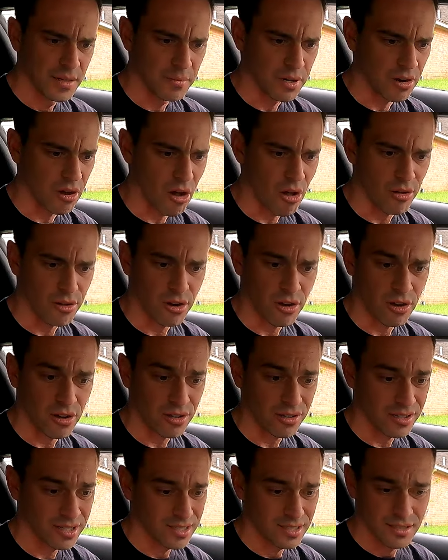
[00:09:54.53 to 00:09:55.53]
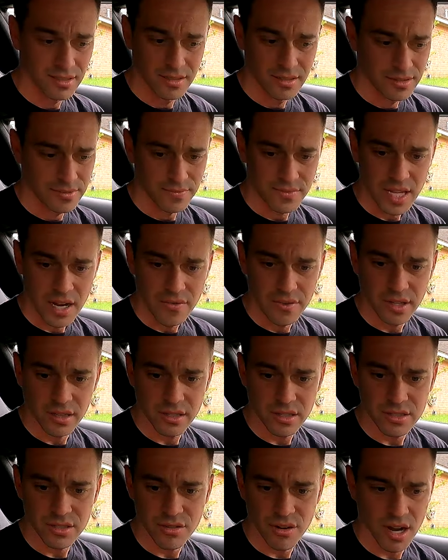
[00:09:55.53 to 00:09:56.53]
But all in all,
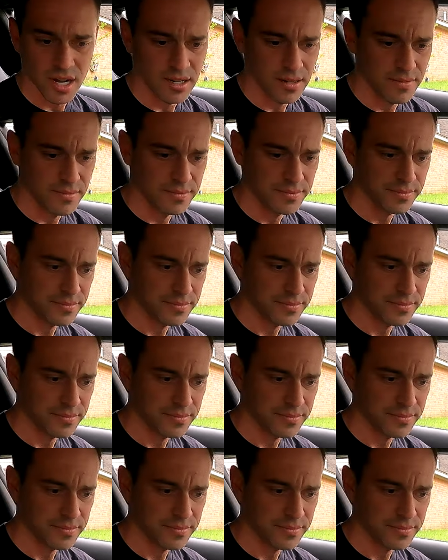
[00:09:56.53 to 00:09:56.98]
everything looks great.